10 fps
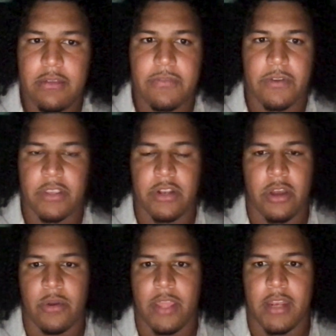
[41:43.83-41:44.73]
For you
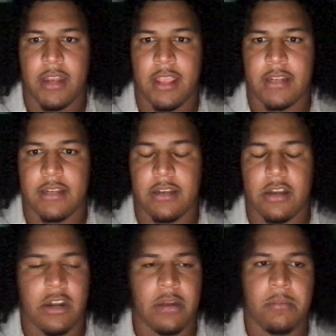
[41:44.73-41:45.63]
know, and and
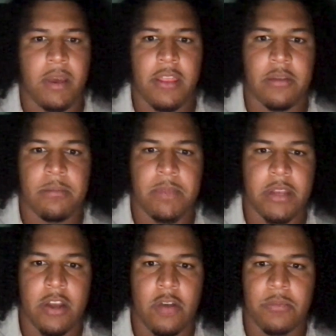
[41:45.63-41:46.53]
her and her mother have
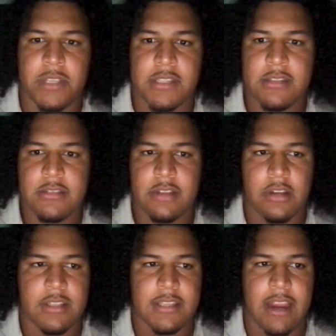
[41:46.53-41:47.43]
been homeless
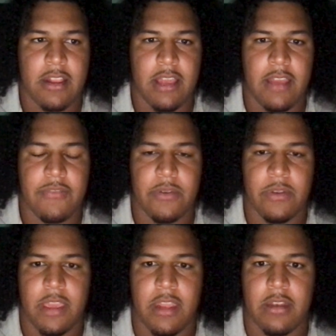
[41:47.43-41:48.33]
her entire life,
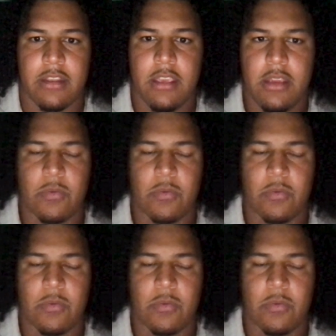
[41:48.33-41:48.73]
and and mm.